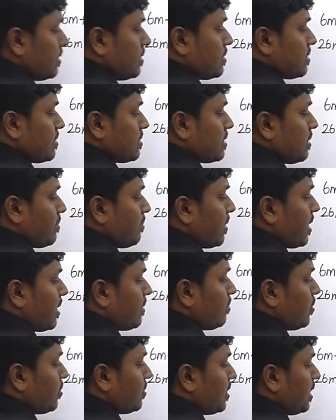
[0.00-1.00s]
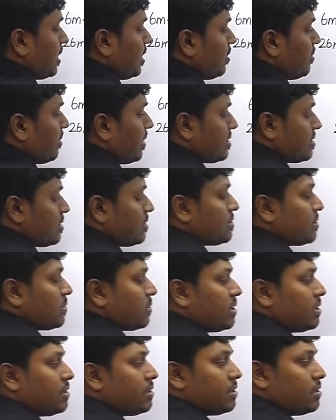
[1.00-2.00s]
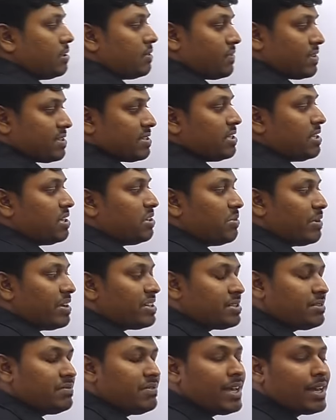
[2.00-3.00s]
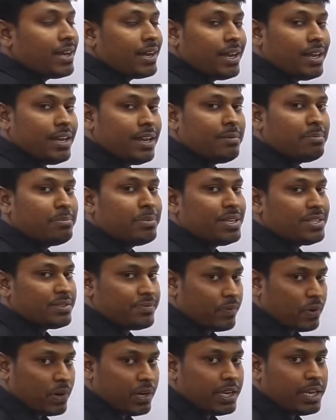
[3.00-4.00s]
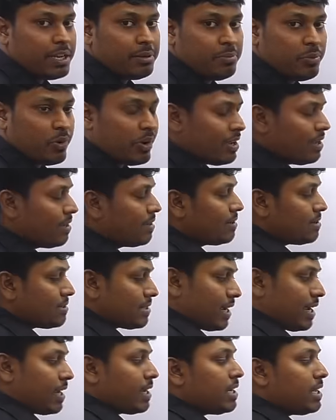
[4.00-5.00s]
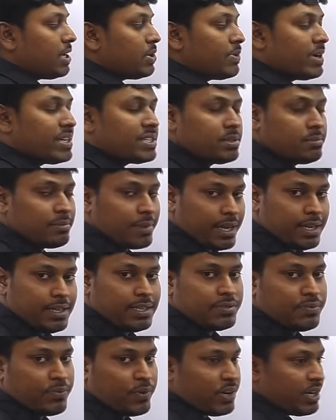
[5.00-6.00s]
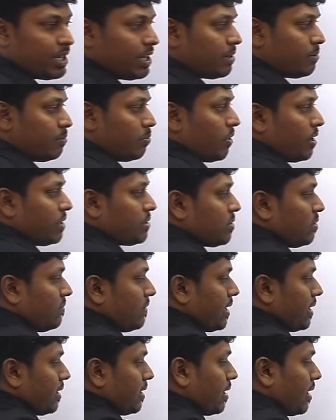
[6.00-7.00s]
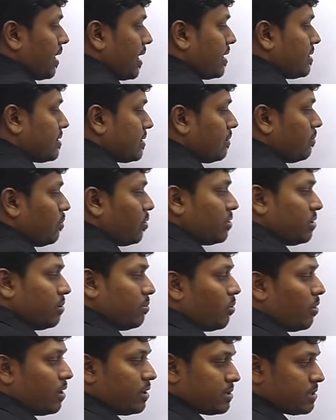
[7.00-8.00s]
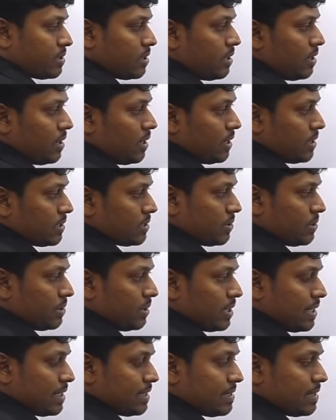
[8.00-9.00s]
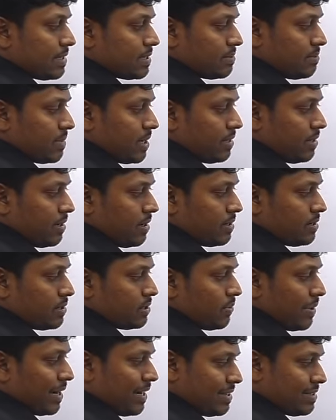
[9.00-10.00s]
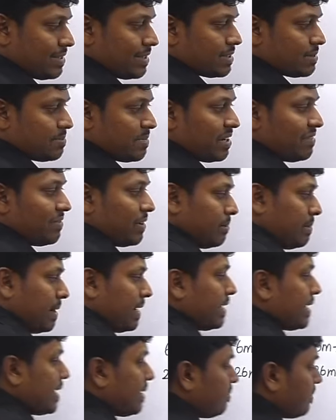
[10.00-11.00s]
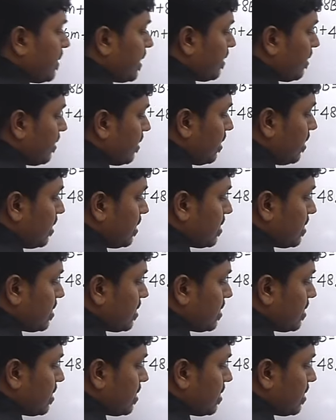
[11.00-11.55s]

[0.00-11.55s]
So subtract both the equations so that in the first equation we are getting plus 48 boy, second equation minus 48 boy, so we can cancel both the boys. So 36 men and 26 men will be 10 men.